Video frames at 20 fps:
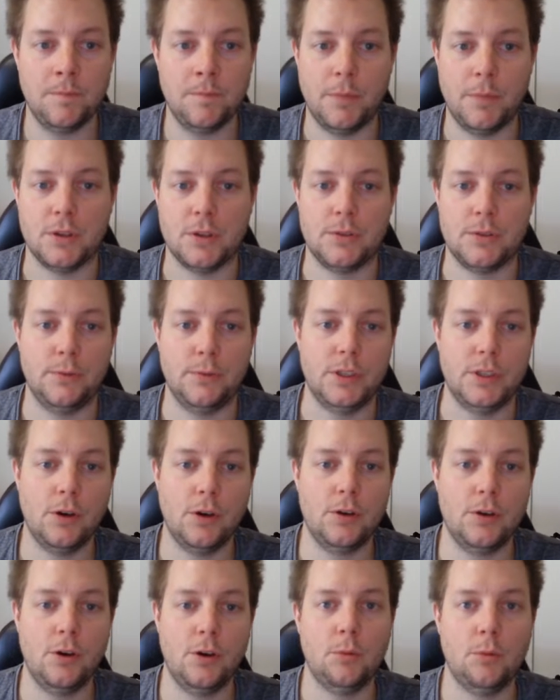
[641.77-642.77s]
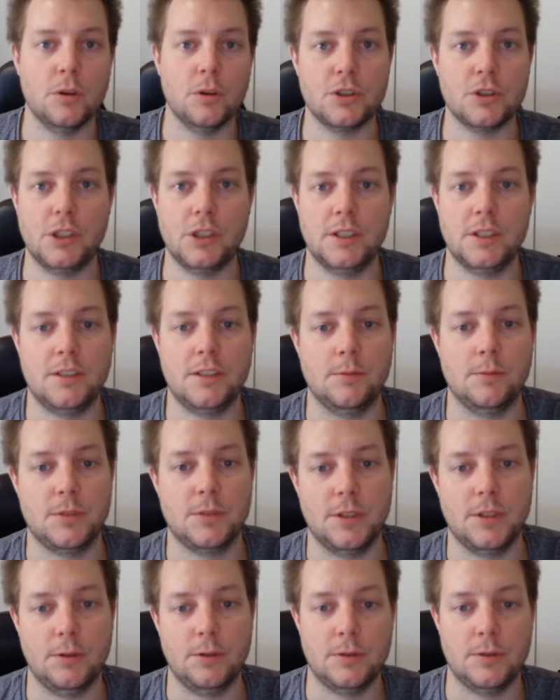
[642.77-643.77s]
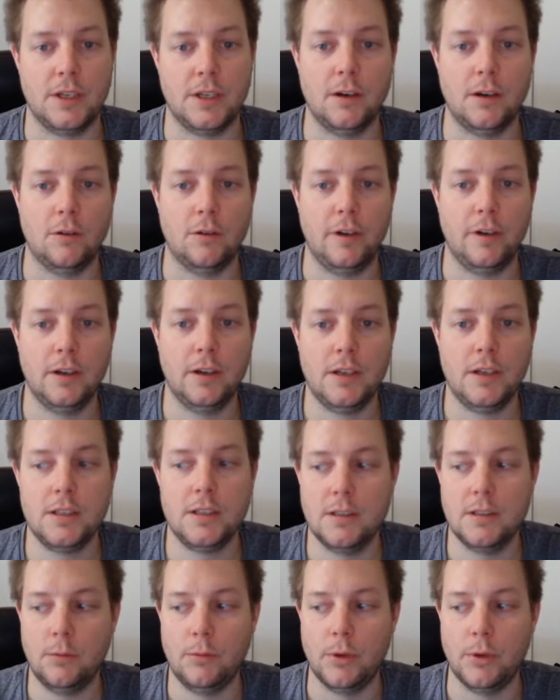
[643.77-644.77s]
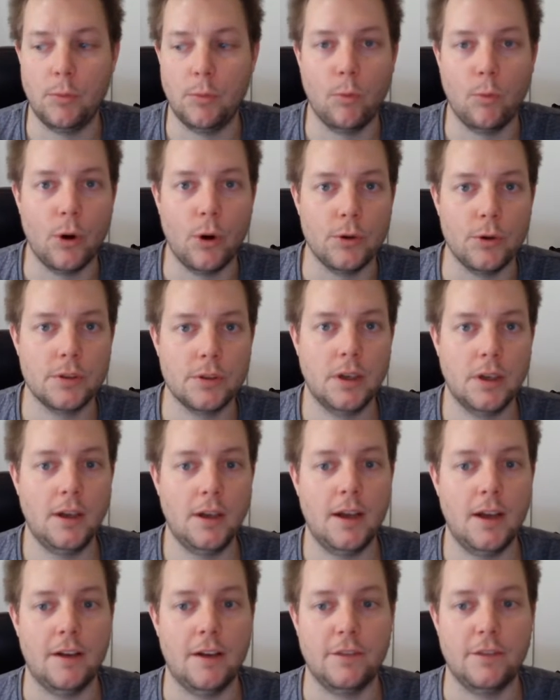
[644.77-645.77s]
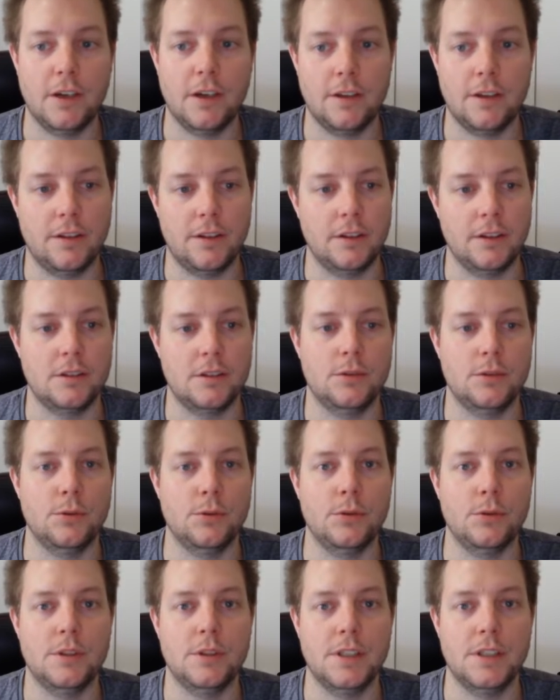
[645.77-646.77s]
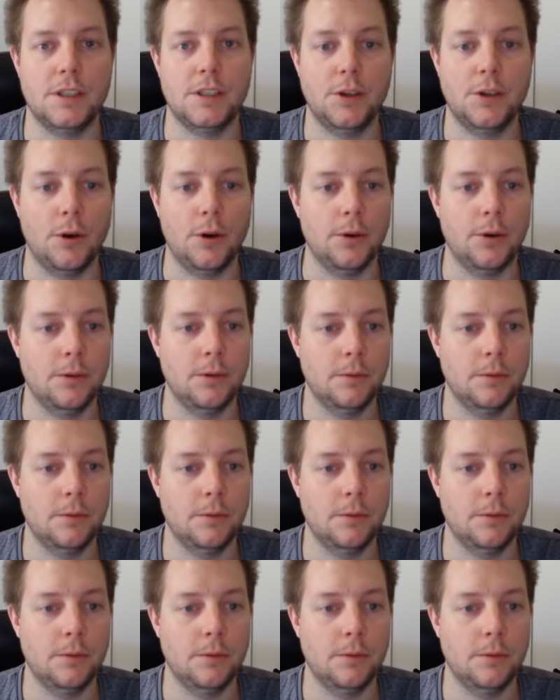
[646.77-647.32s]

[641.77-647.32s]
Because if we don't know what GSM cells are around us, we won't have anything to decode.